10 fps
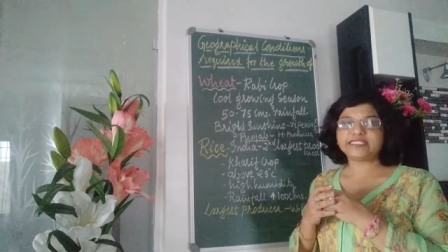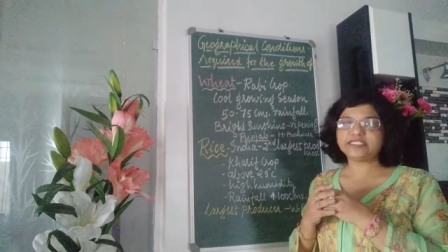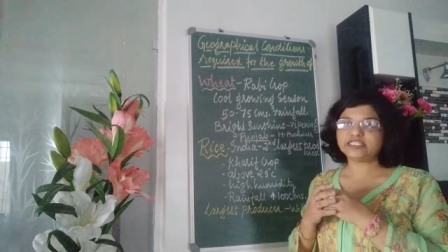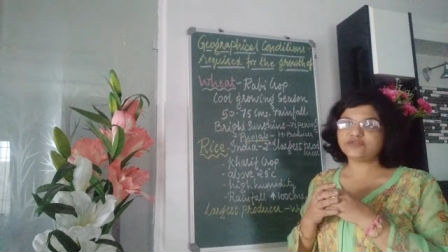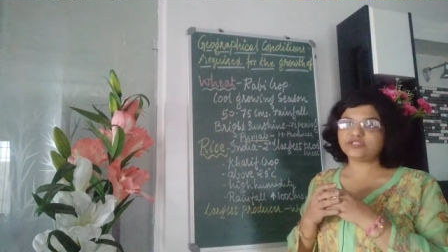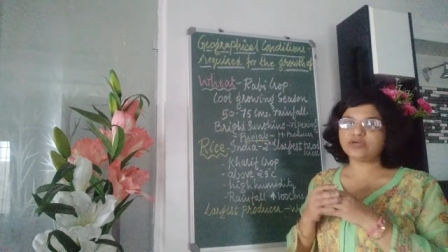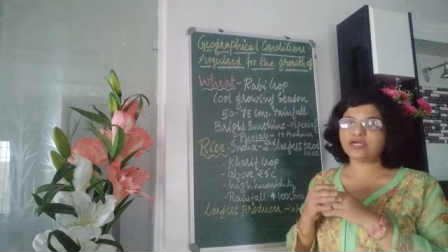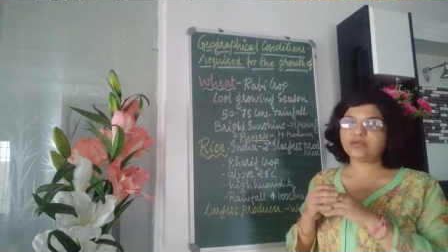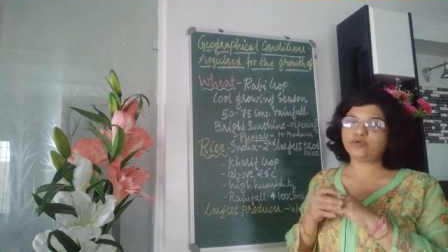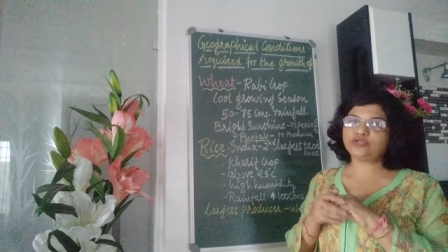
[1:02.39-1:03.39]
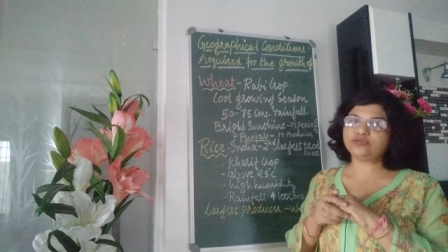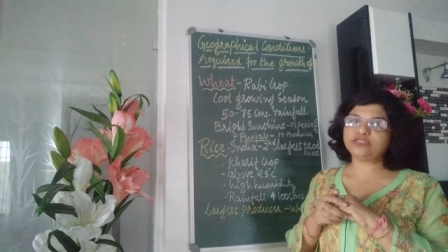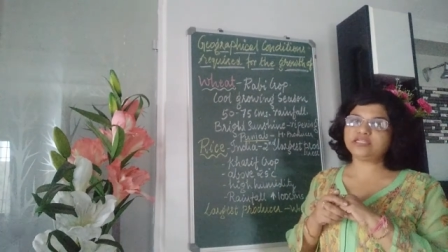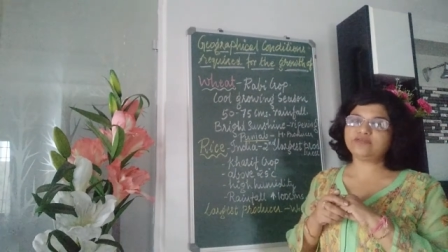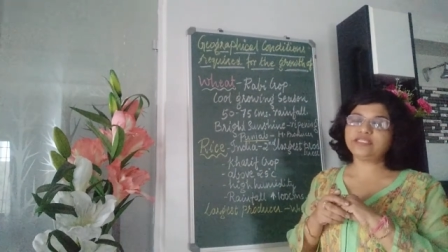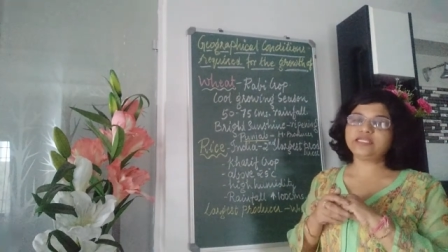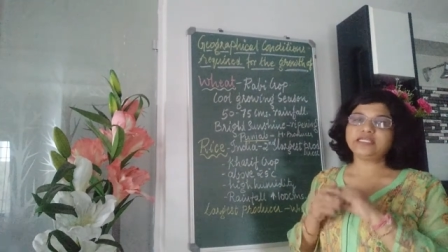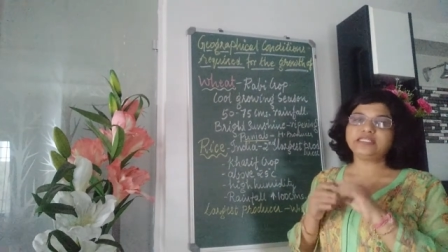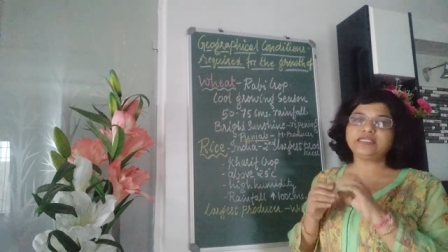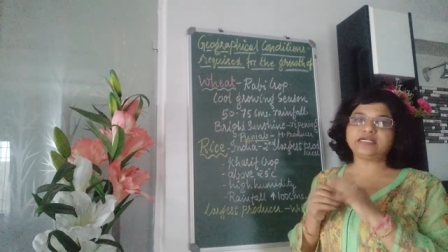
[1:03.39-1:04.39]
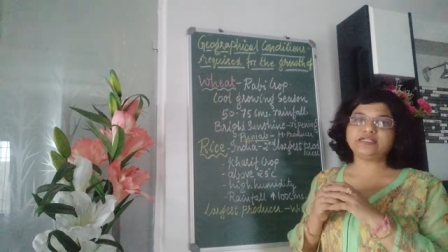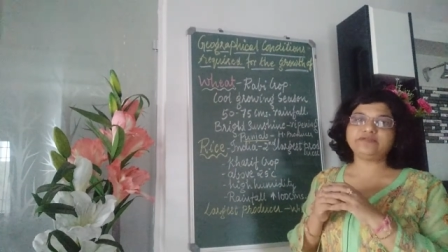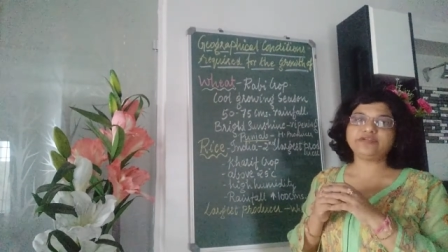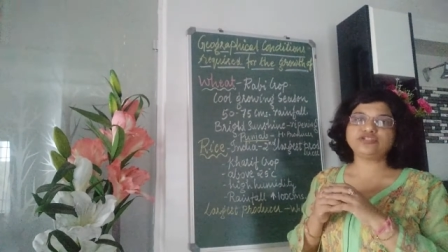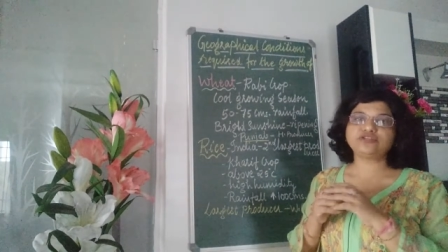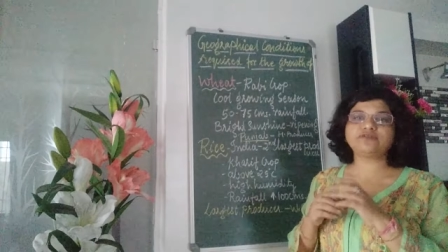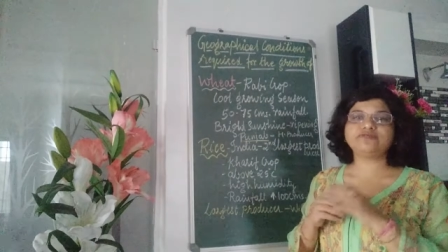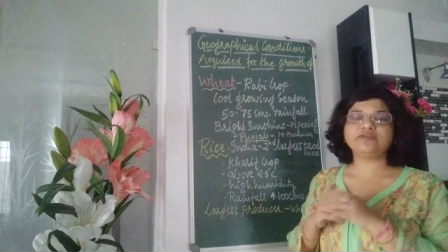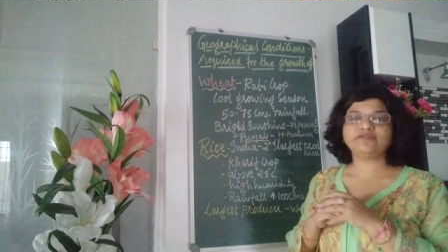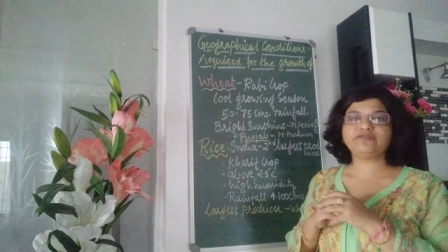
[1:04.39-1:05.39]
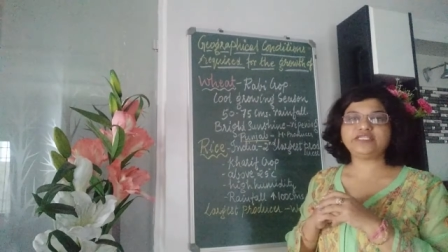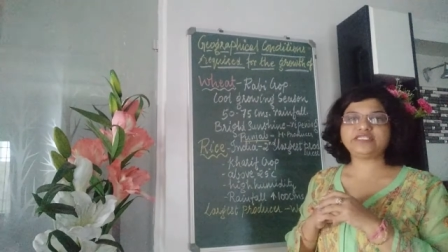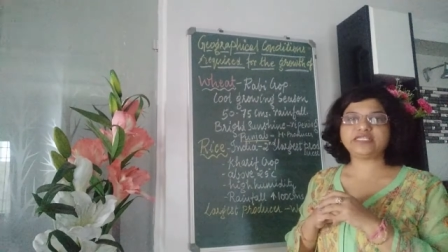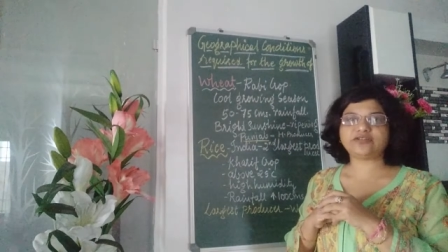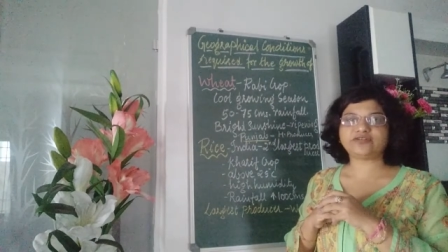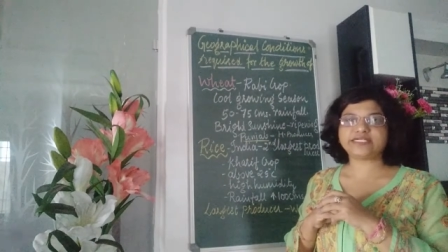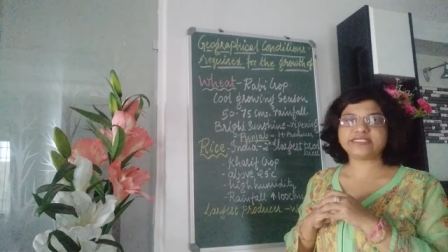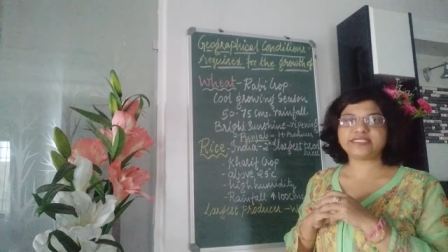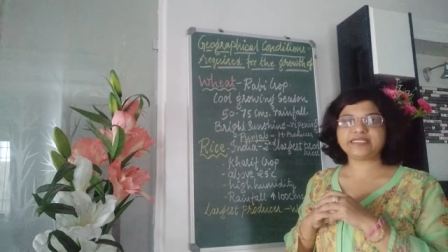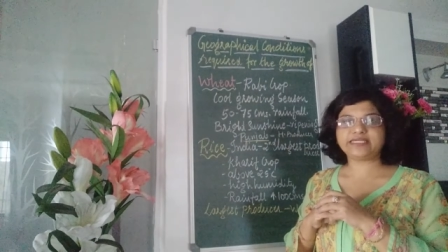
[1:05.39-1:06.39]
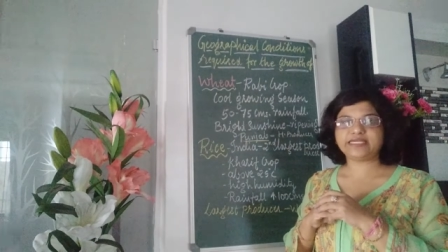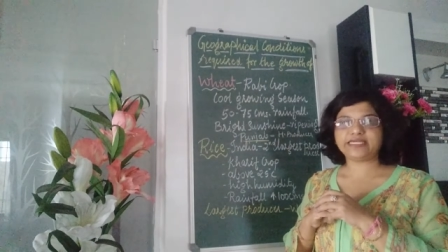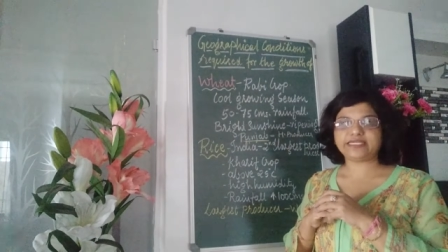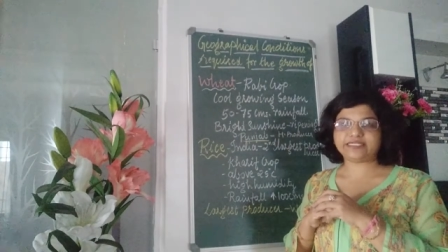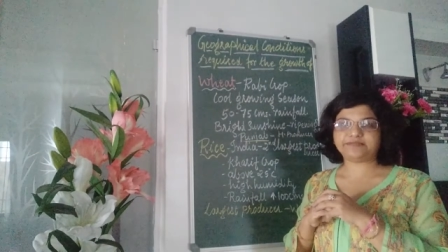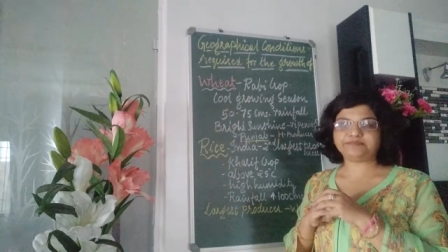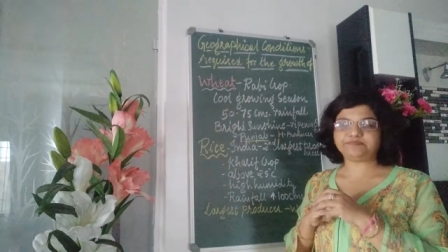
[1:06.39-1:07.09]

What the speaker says: In this video, I am going to deal with the cultivation of wheat and rice in India.